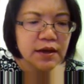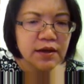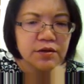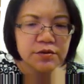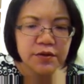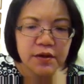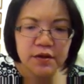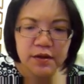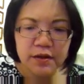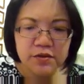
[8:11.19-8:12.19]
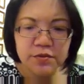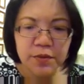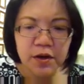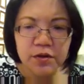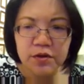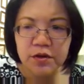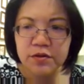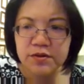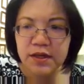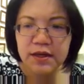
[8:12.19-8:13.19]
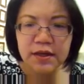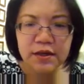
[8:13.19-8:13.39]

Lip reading: angle theta gets smaller, cosine